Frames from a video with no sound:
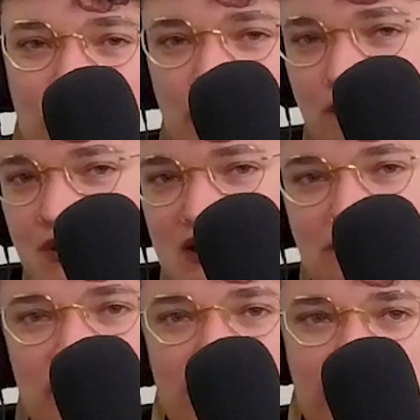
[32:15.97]
bids
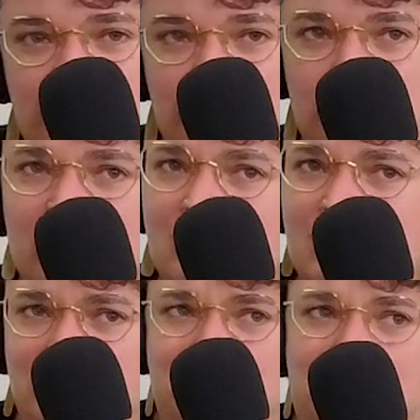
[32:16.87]
back for
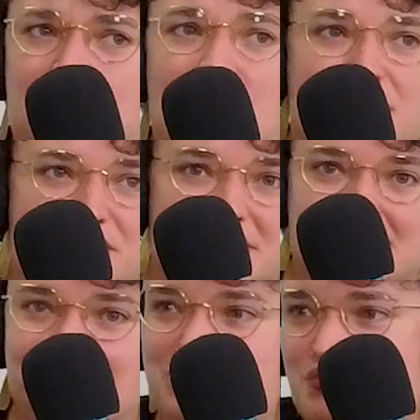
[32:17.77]
concrete,
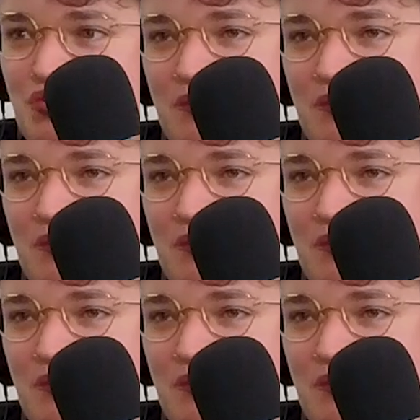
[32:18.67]
electrical,